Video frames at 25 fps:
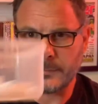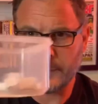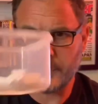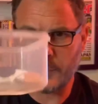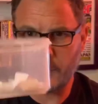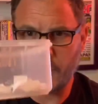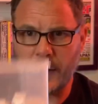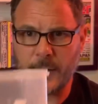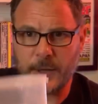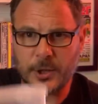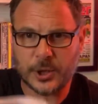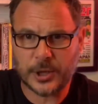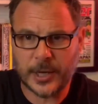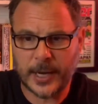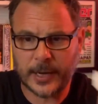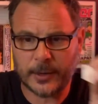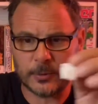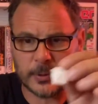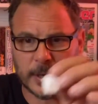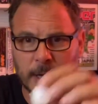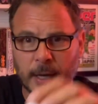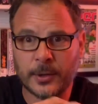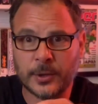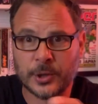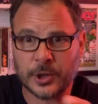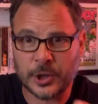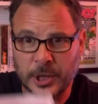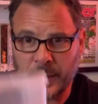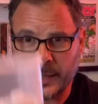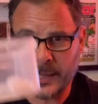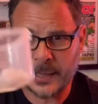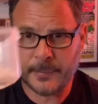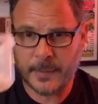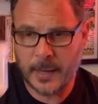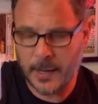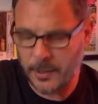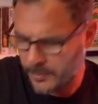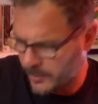Great channel. Go and
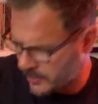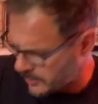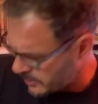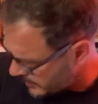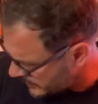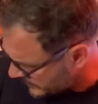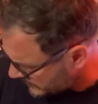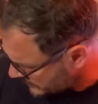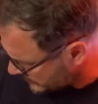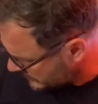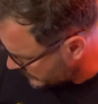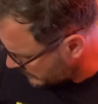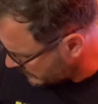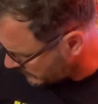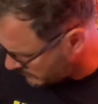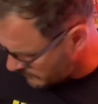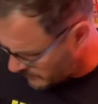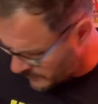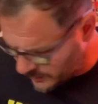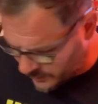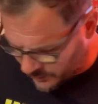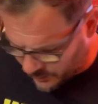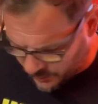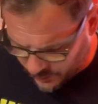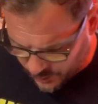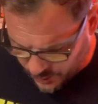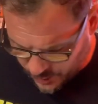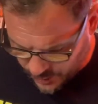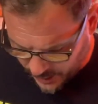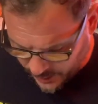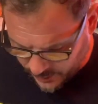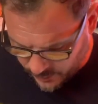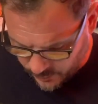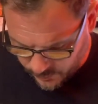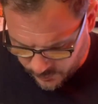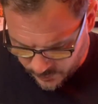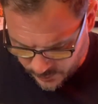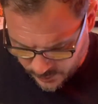check him out, guys. Really good
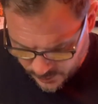channel.